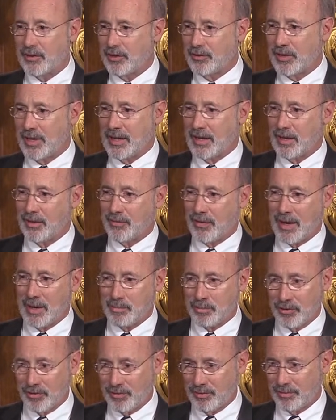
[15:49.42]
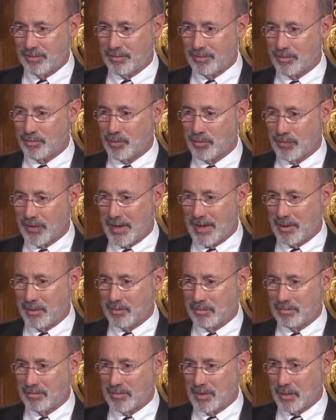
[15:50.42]
I say, if I, provide
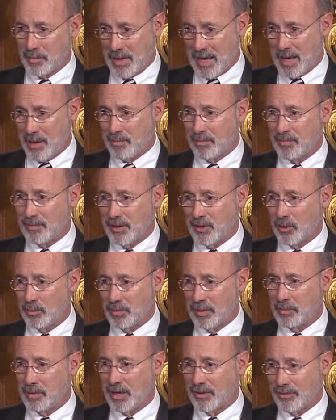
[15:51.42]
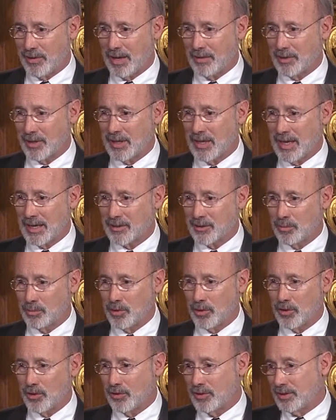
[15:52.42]
a, a map. It'll be by 5 o'clock
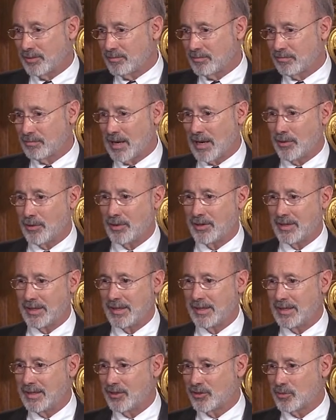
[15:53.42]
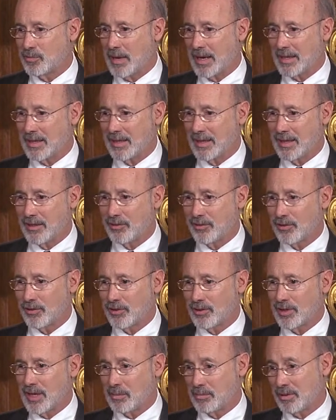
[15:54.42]
tomorrow, and rather than dealing in speculation
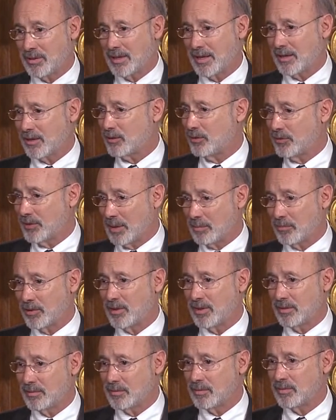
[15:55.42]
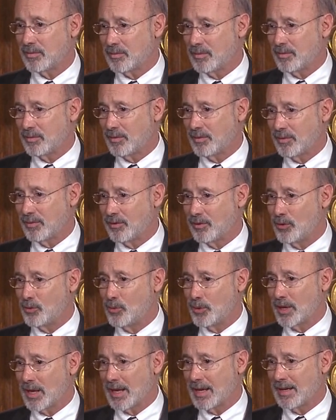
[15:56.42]
or hypotheticals, I'm going to do
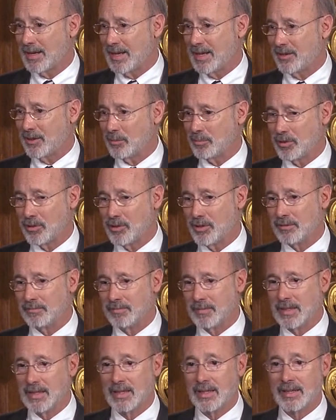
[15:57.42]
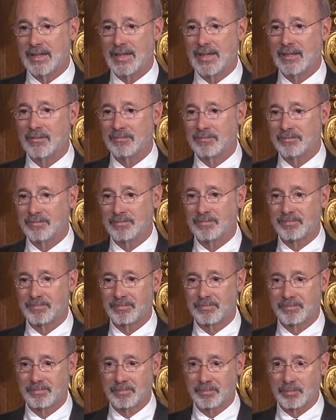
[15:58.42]
what I end up doing. Yeah.
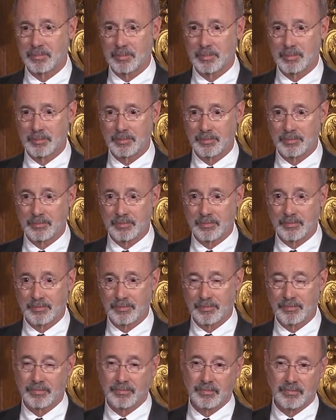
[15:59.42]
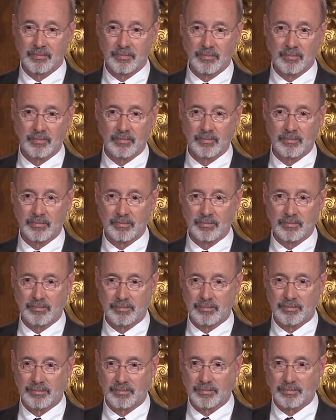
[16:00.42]
Governor, are you satisfied with the
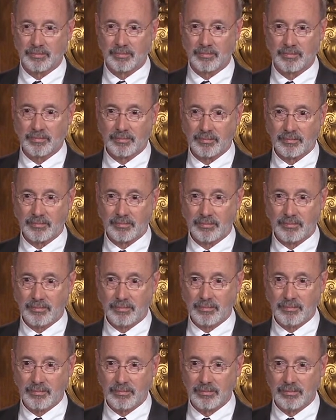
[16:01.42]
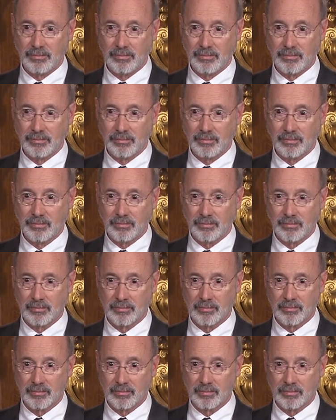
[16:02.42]
court selecting
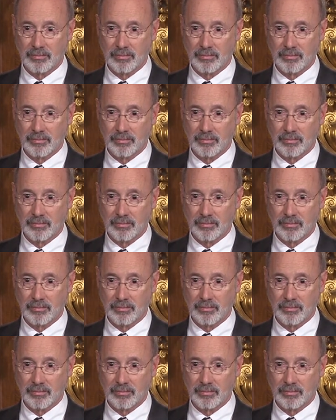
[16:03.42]
what